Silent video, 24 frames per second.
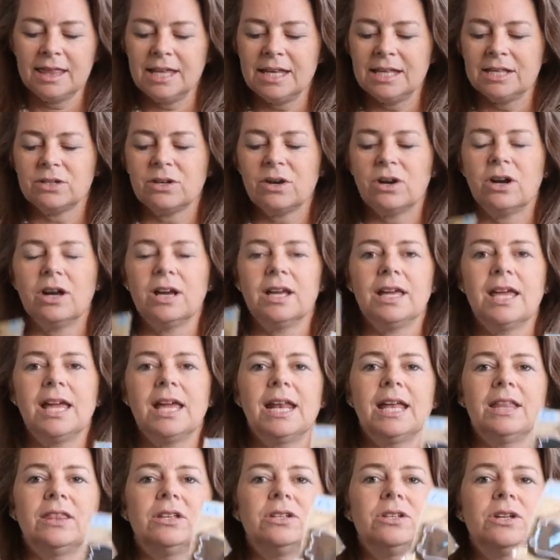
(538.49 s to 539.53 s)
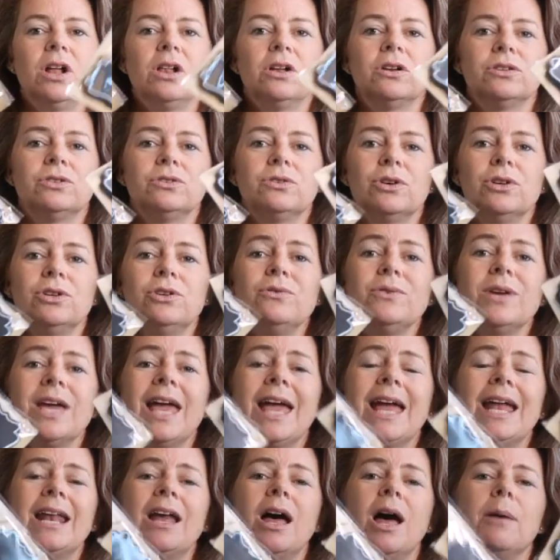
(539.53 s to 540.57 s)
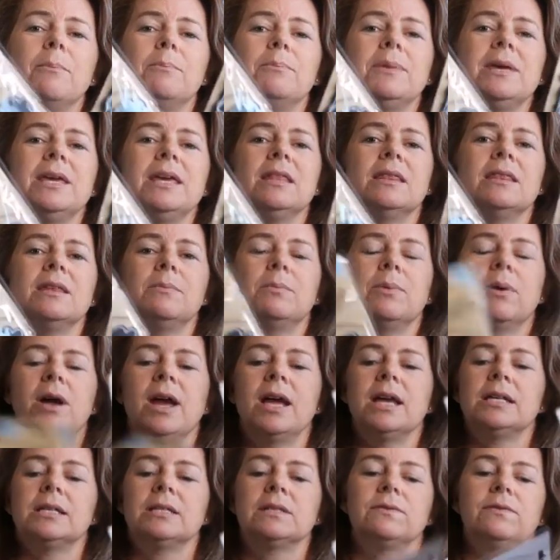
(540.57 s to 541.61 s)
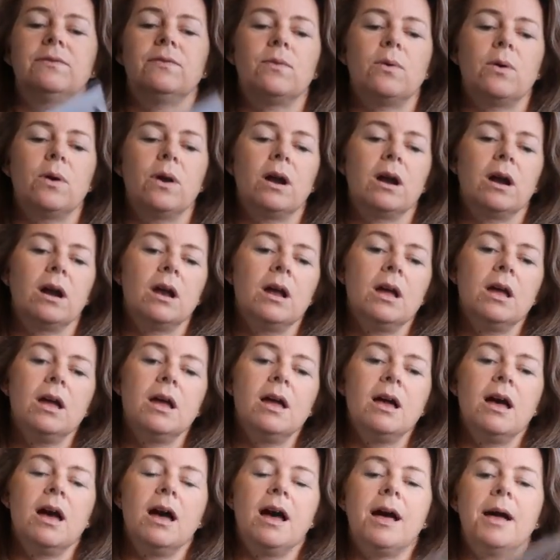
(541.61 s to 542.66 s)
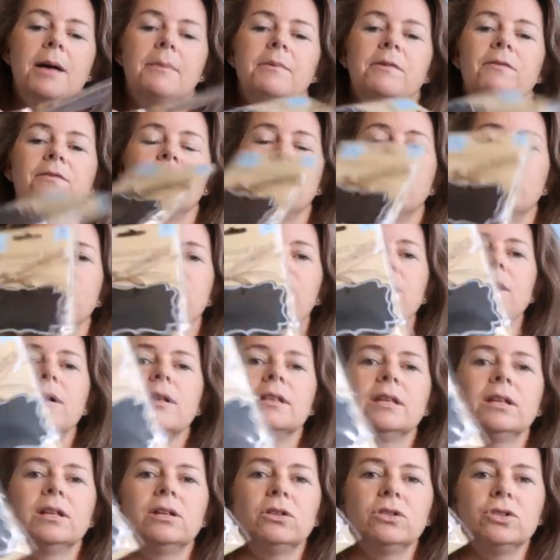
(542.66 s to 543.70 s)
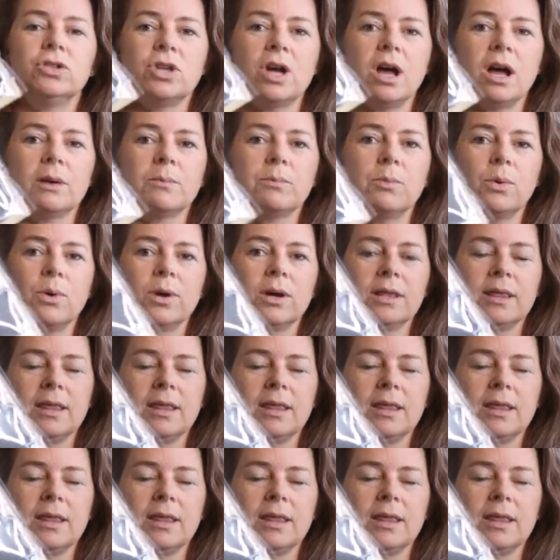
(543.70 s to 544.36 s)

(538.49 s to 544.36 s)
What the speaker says: These are, again, at the dollar store. You cannot beat the price for 4 little chalkboard